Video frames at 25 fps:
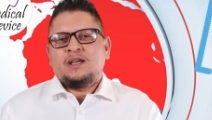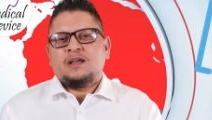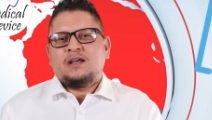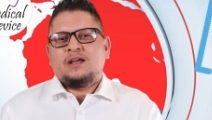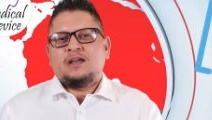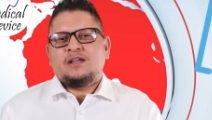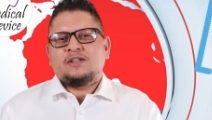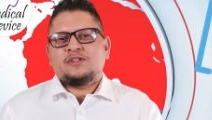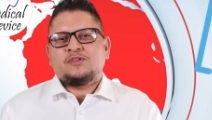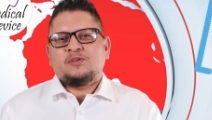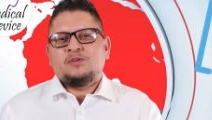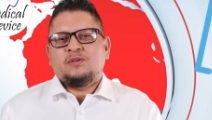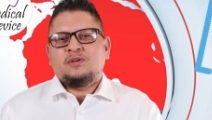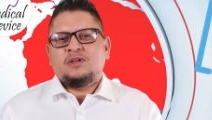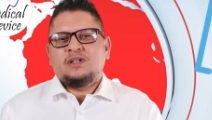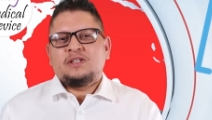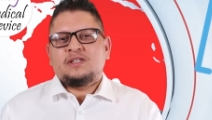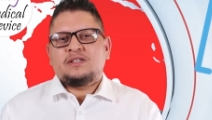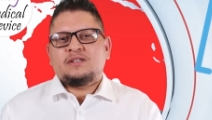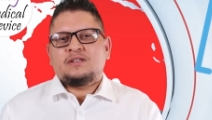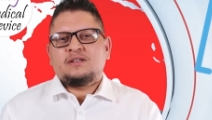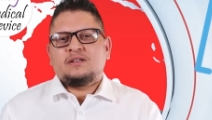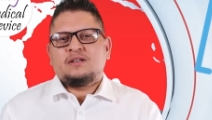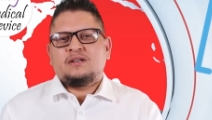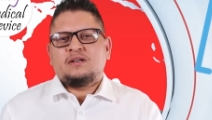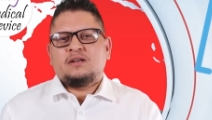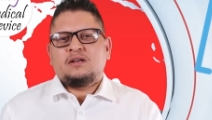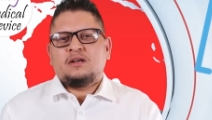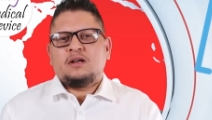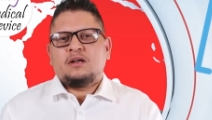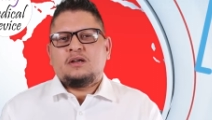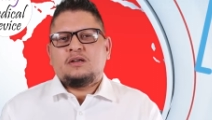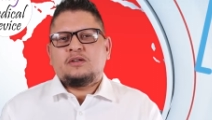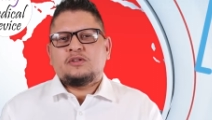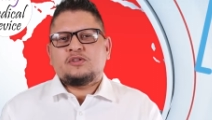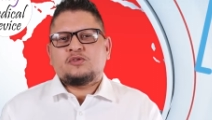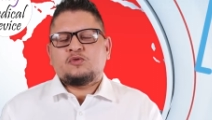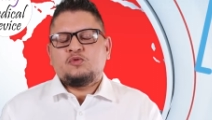Euh, so it's
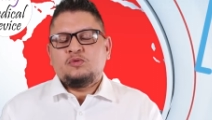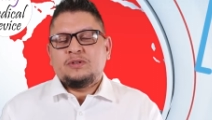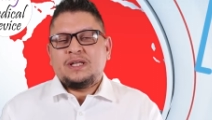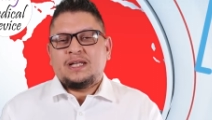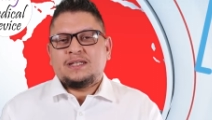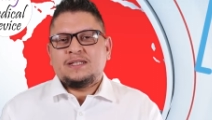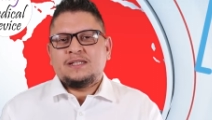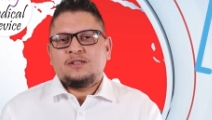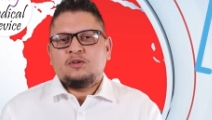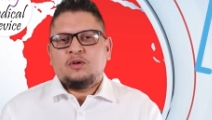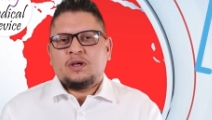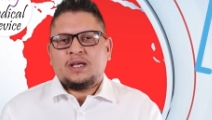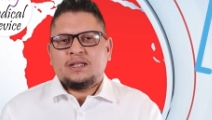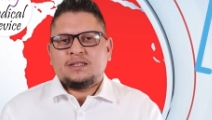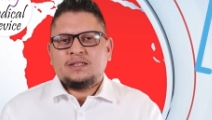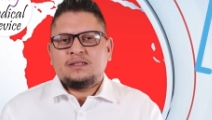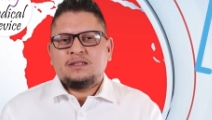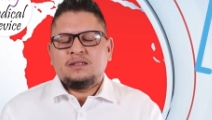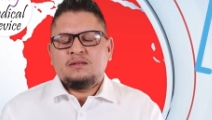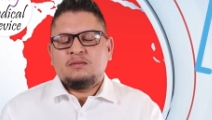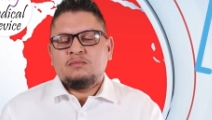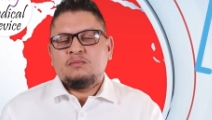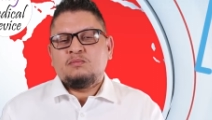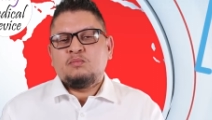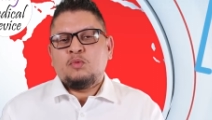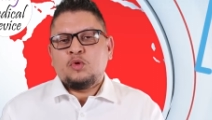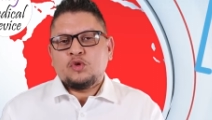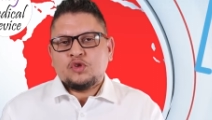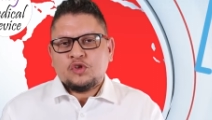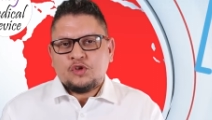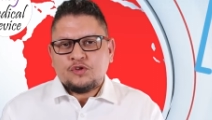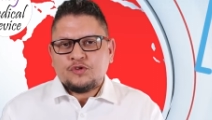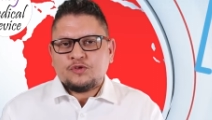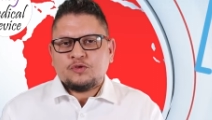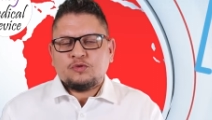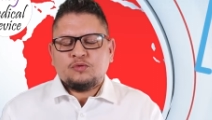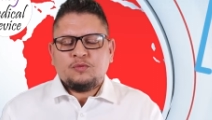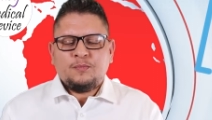a, a, school that is located in
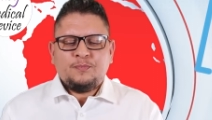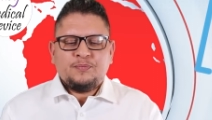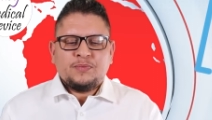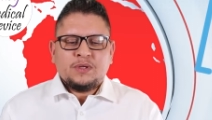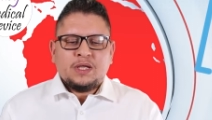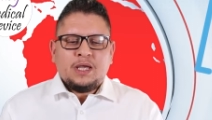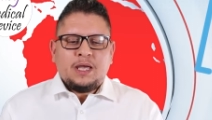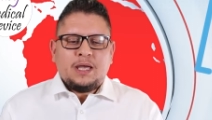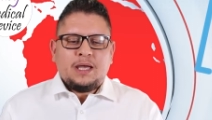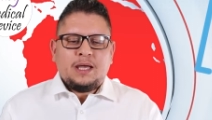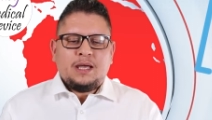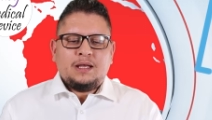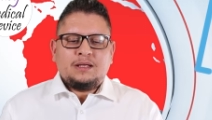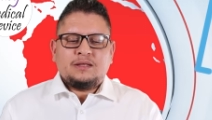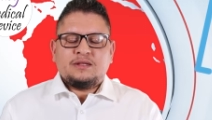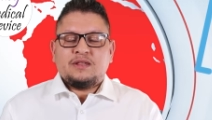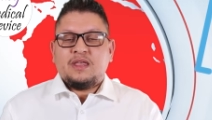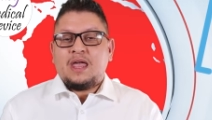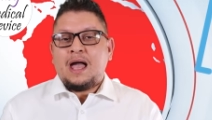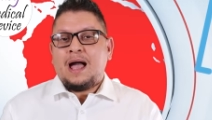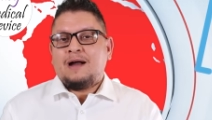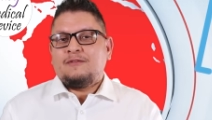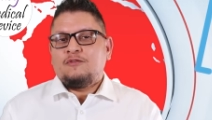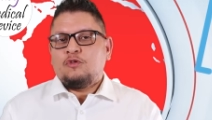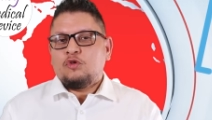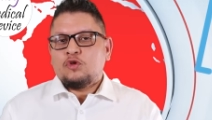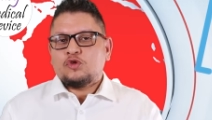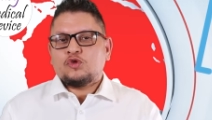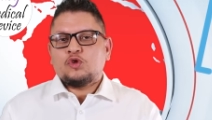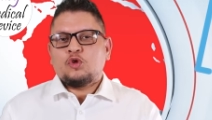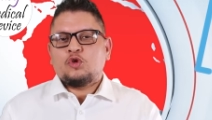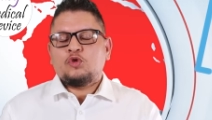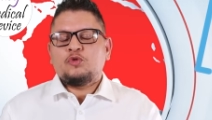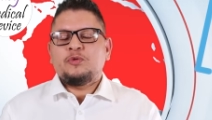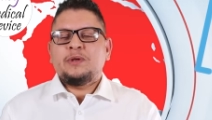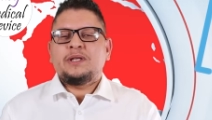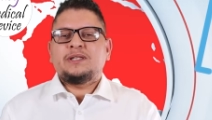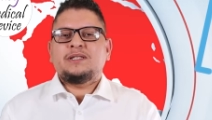Besançon, and they have also
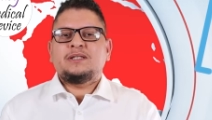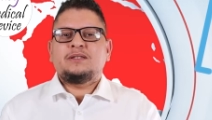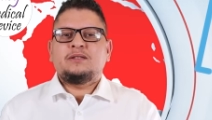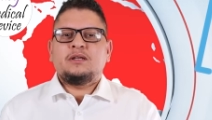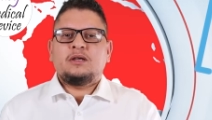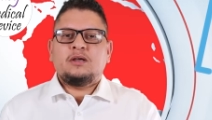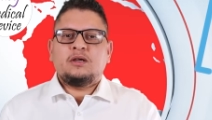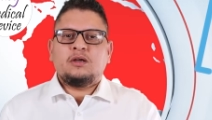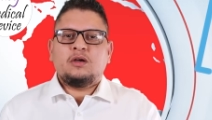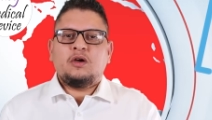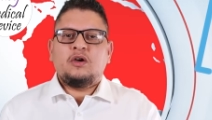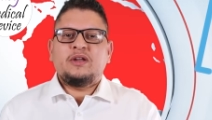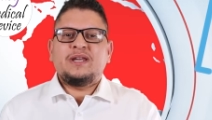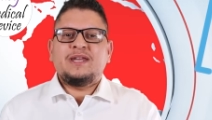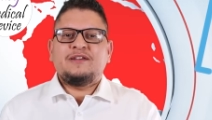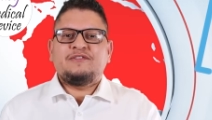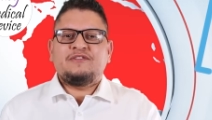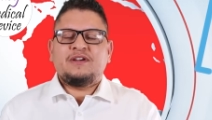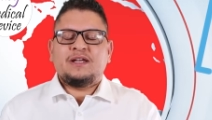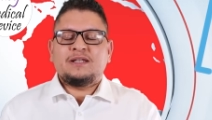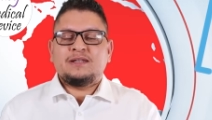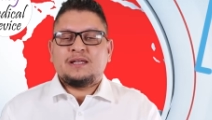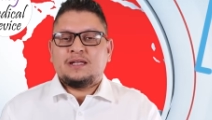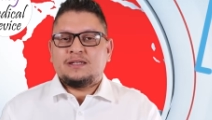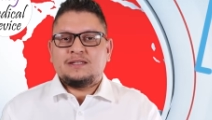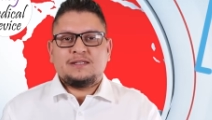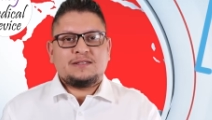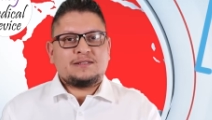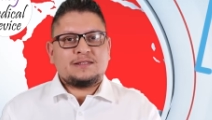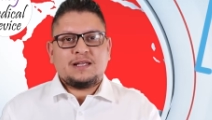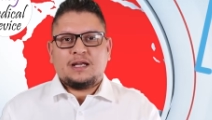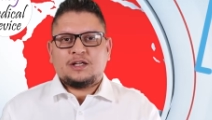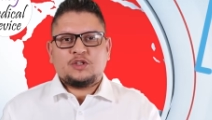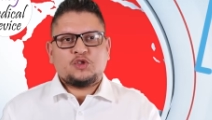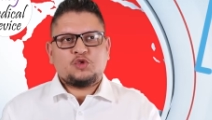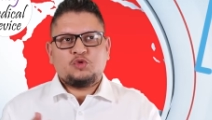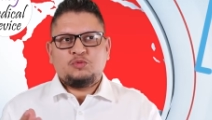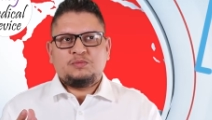created uh, an event that
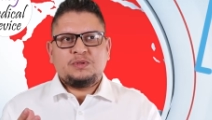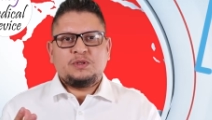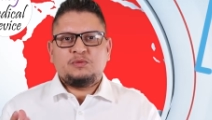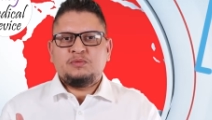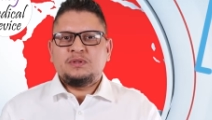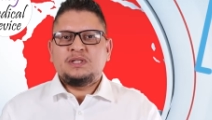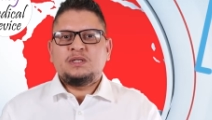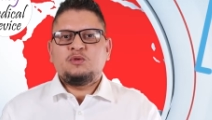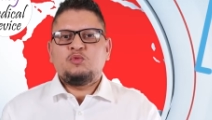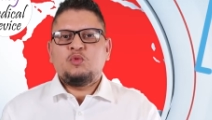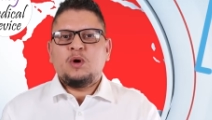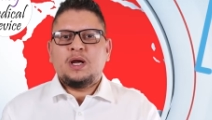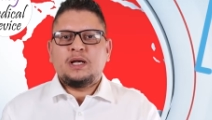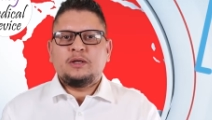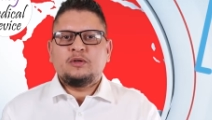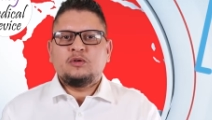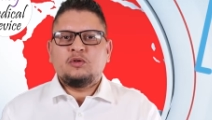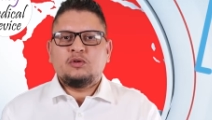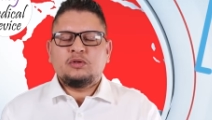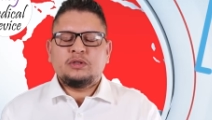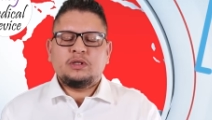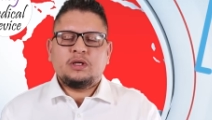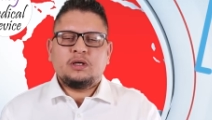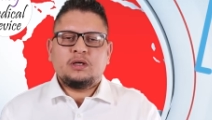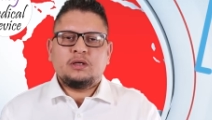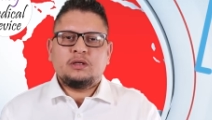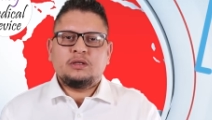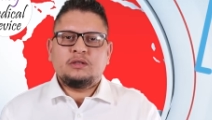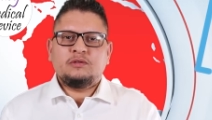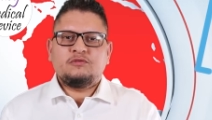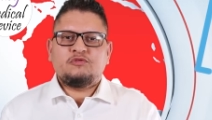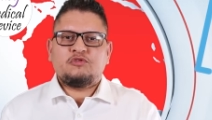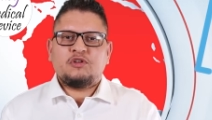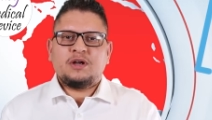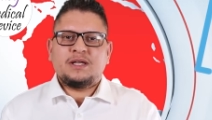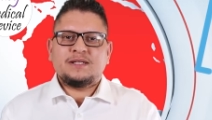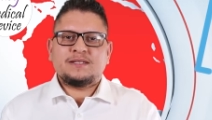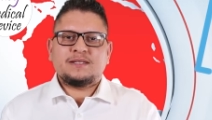starts to be really well known uh, in
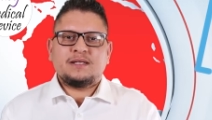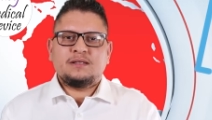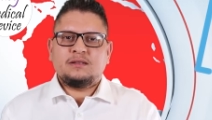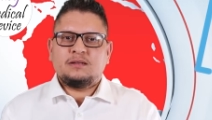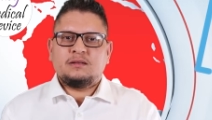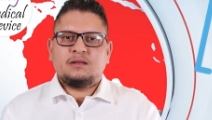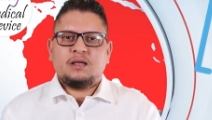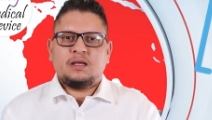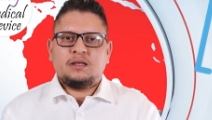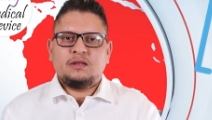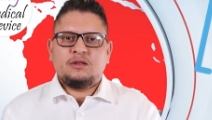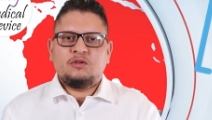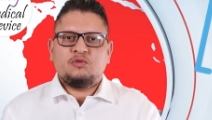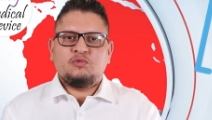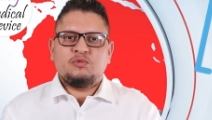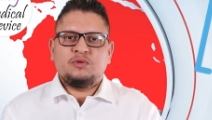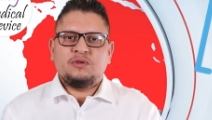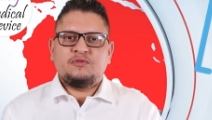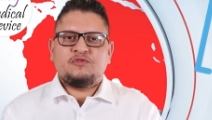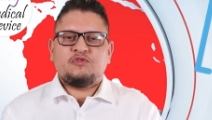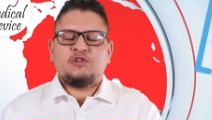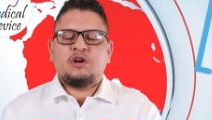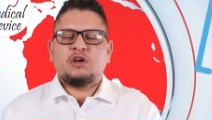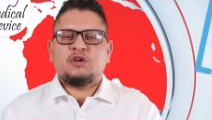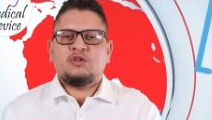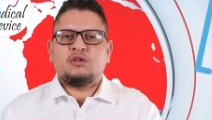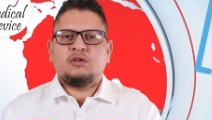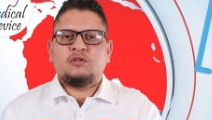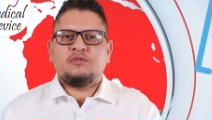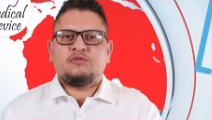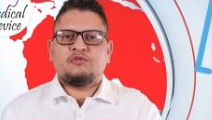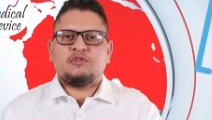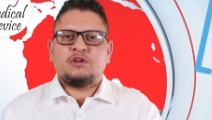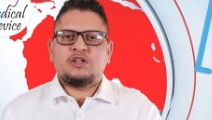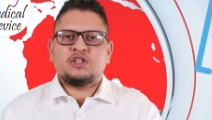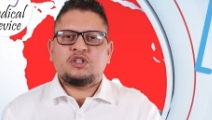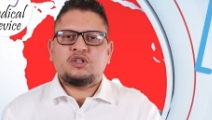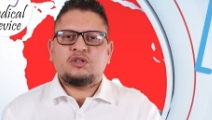France and, and the Franco uh,
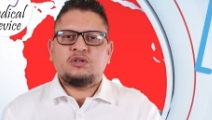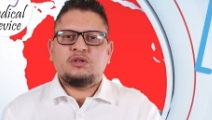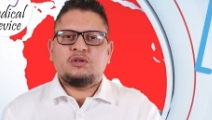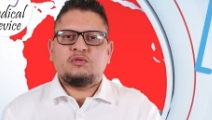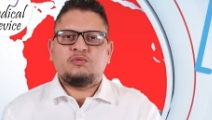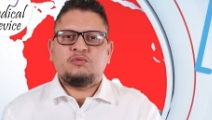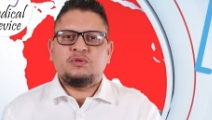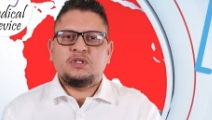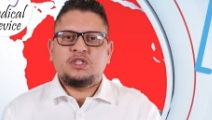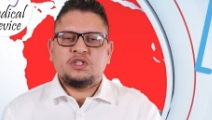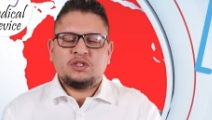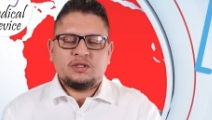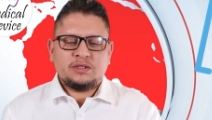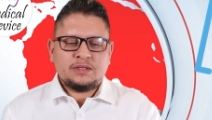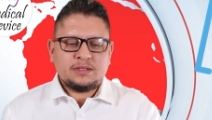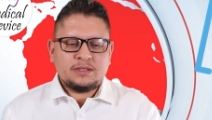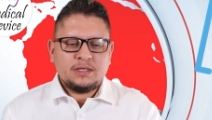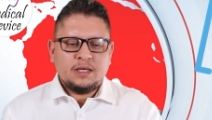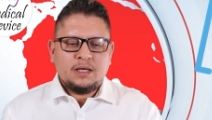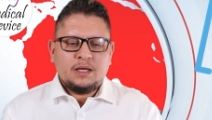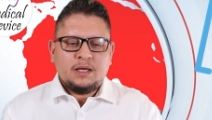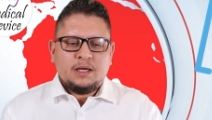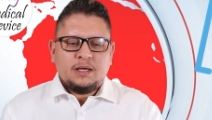French regions.